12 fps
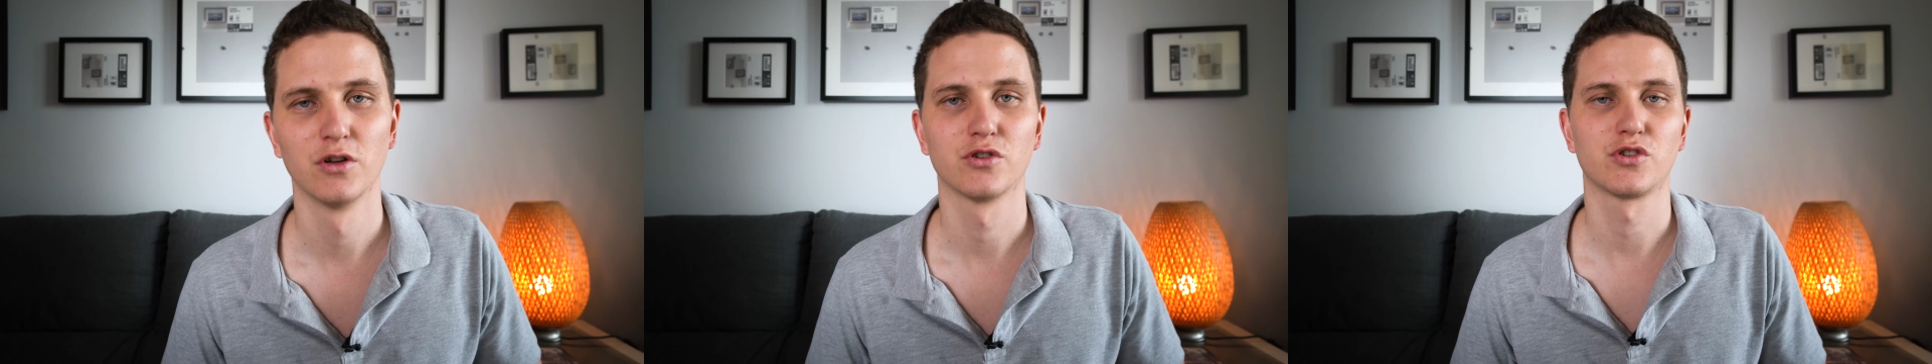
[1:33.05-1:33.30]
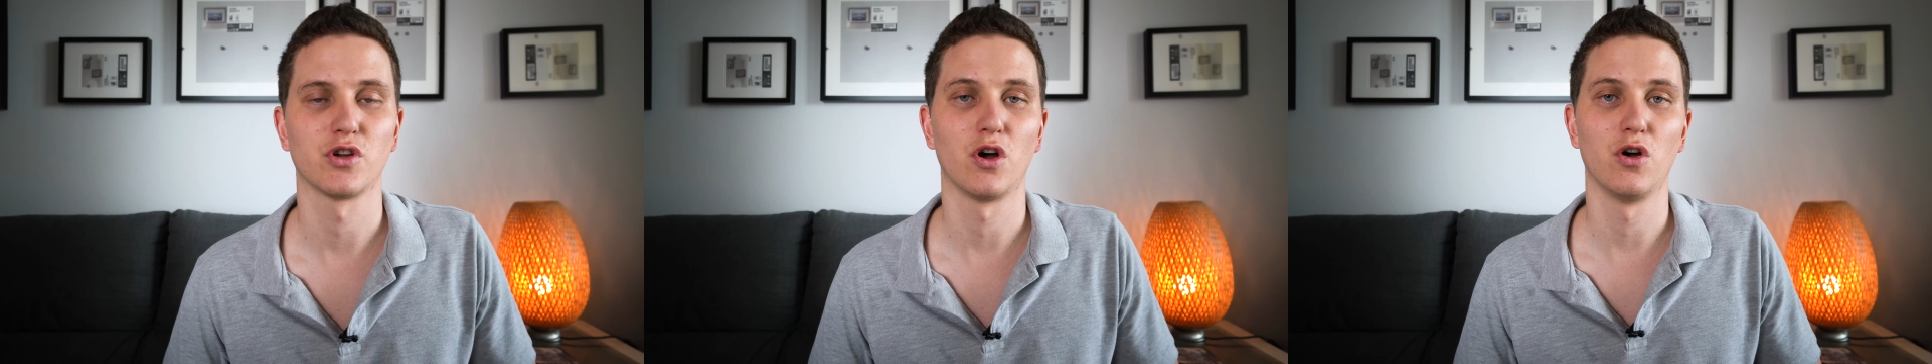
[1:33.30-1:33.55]

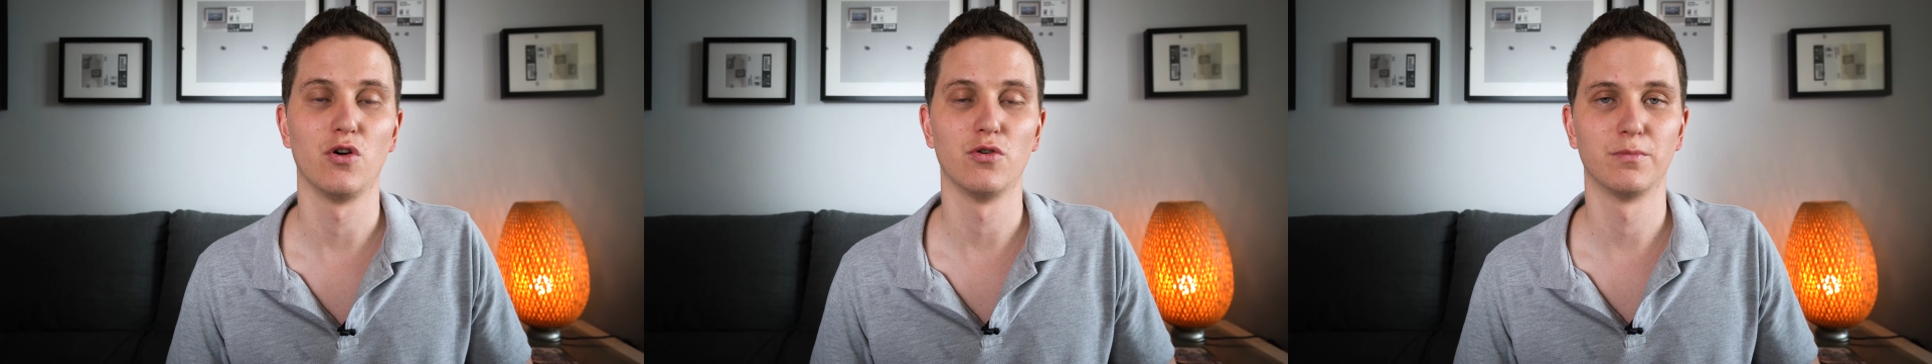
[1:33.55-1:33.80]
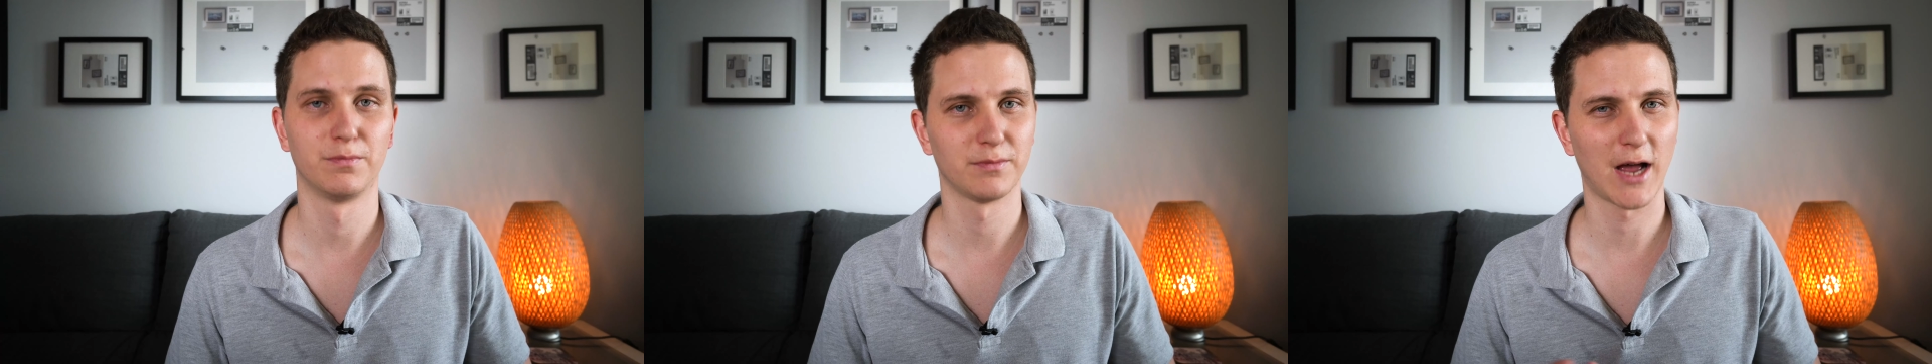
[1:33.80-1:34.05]

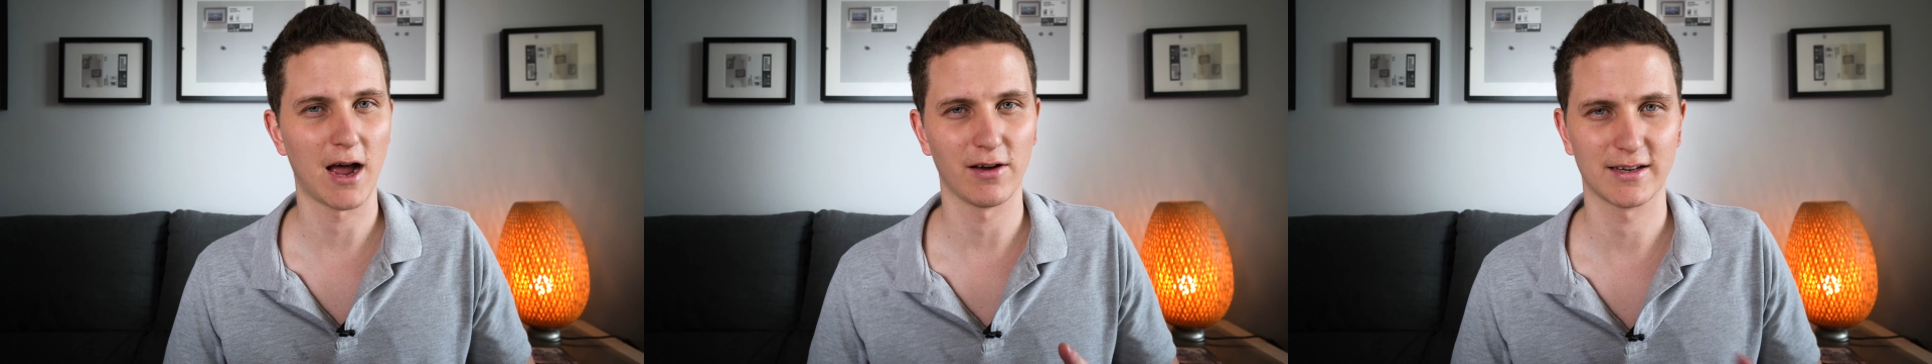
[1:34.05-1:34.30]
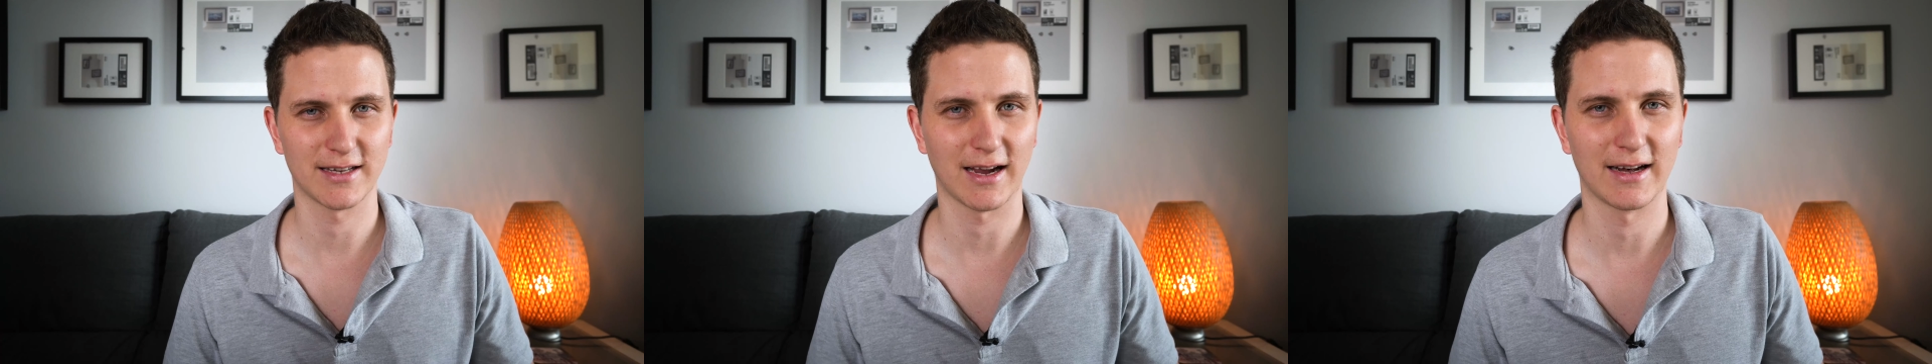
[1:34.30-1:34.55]
So how
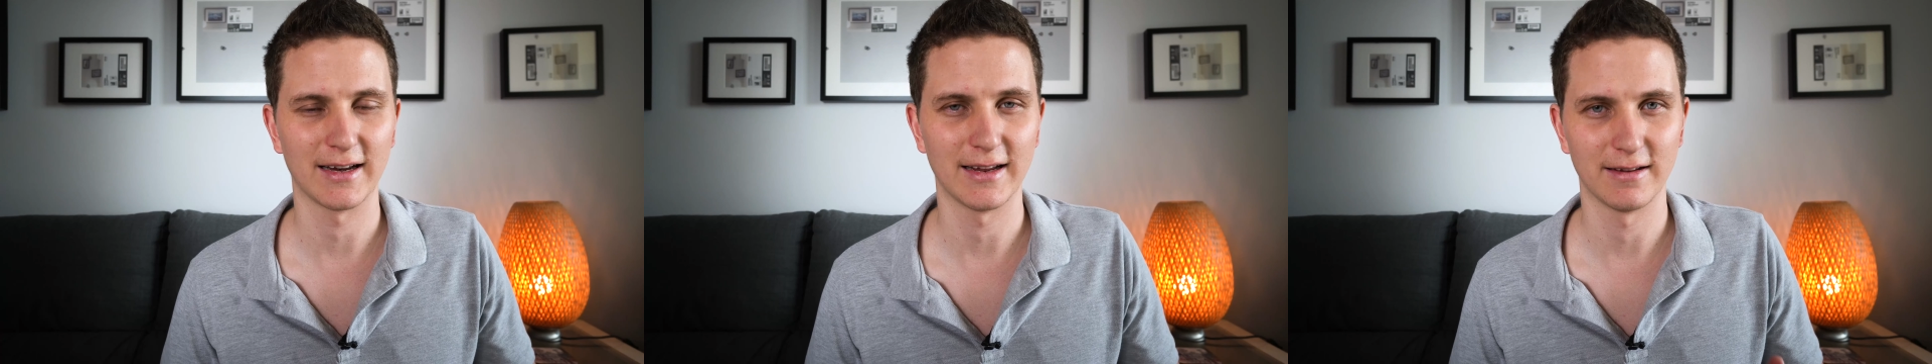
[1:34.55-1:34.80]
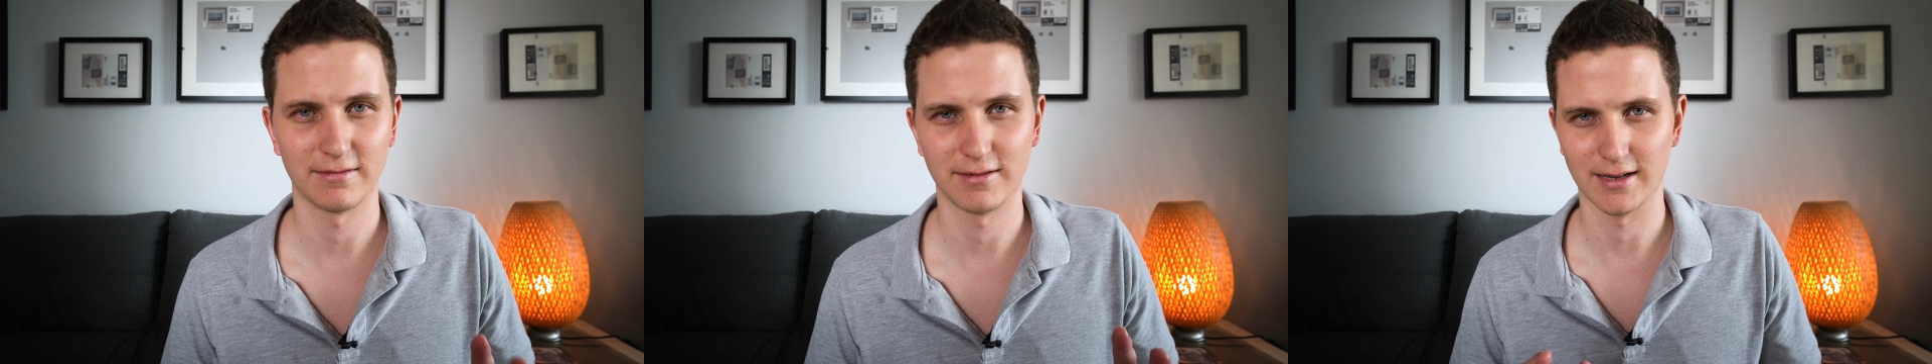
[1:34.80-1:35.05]

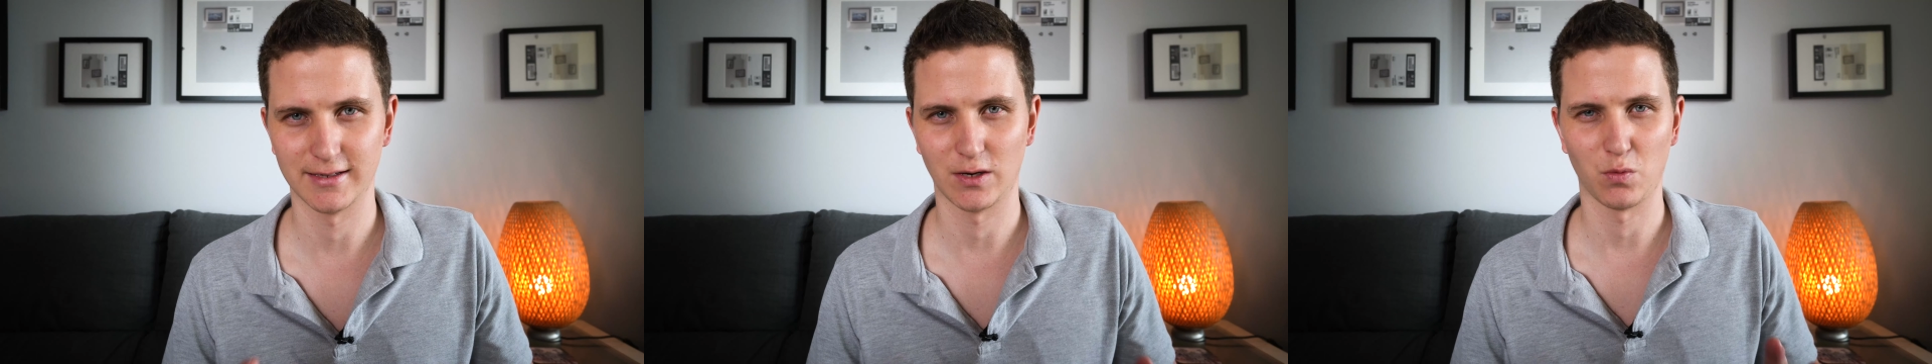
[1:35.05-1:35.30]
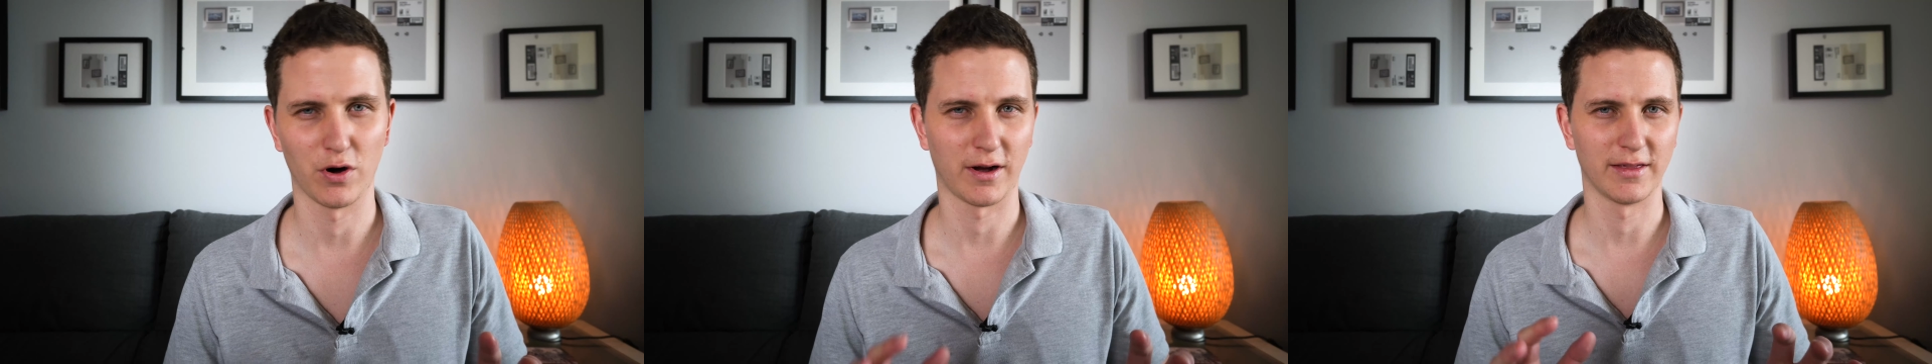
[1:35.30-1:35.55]
exactly does it
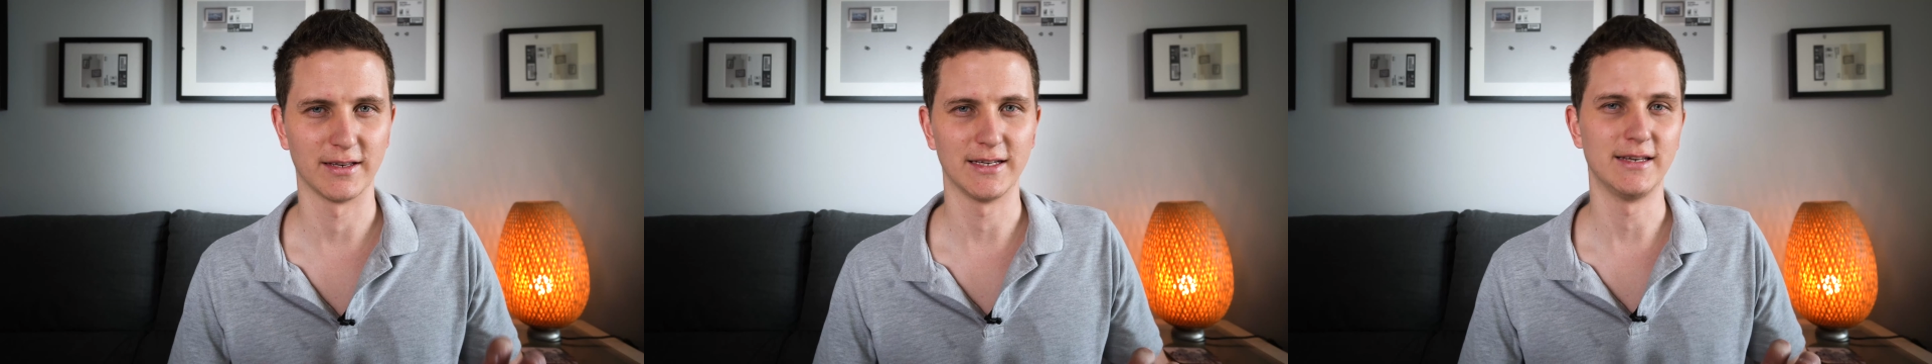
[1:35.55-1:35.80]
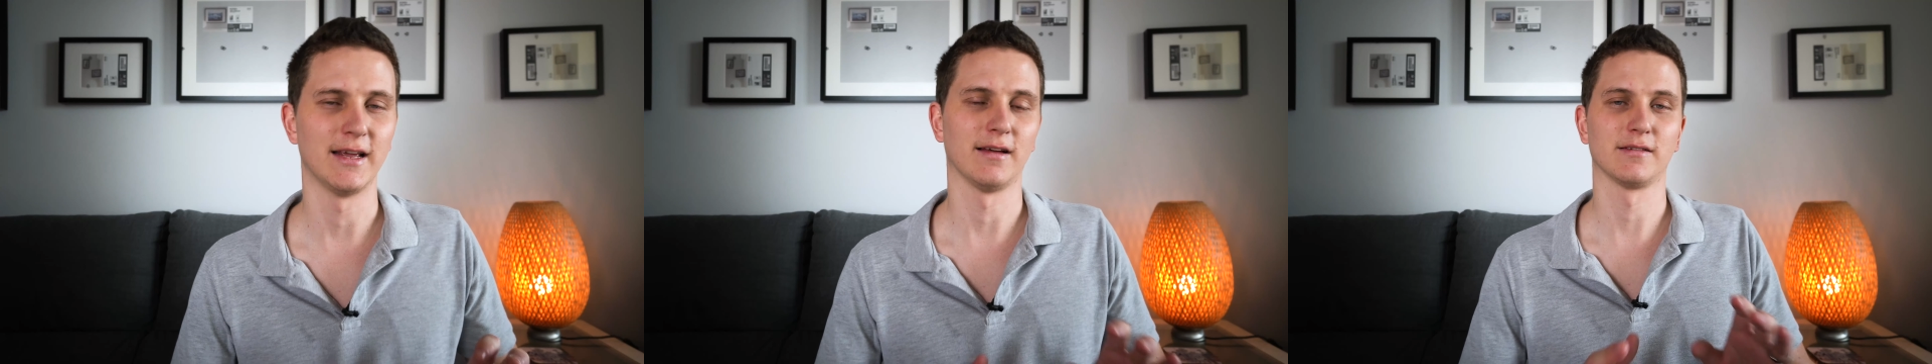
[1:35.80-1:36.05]
work in the
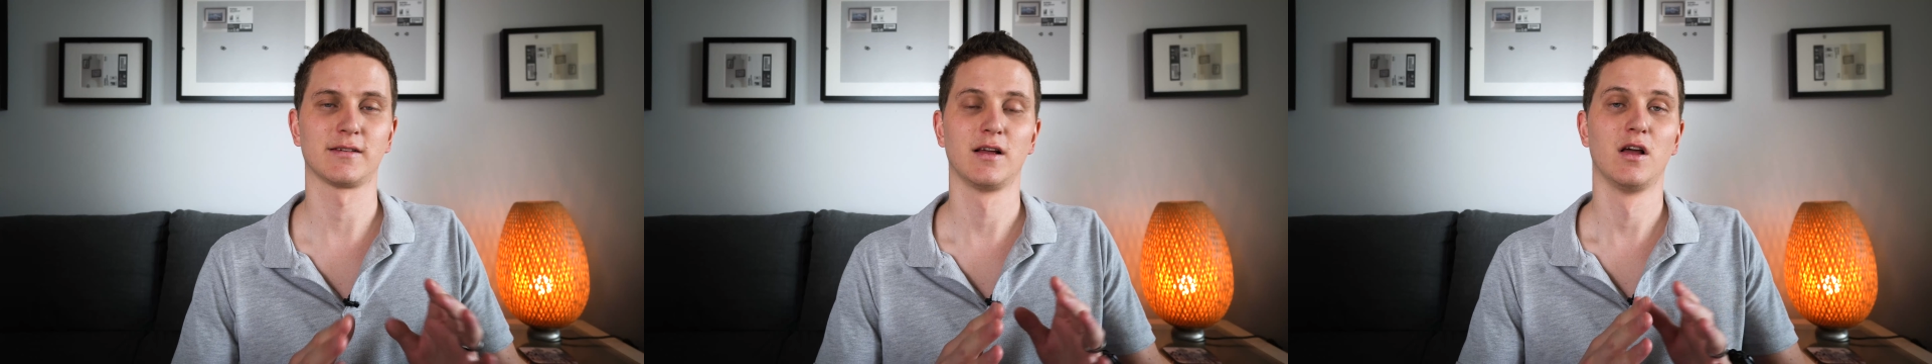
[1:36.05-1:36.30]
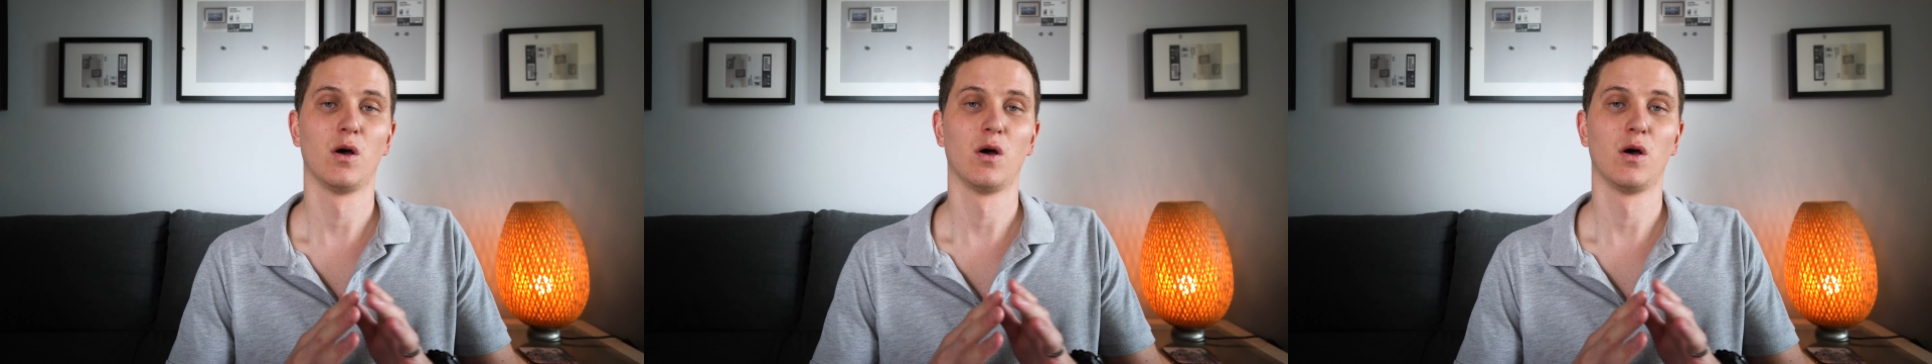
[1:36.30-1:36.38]
details?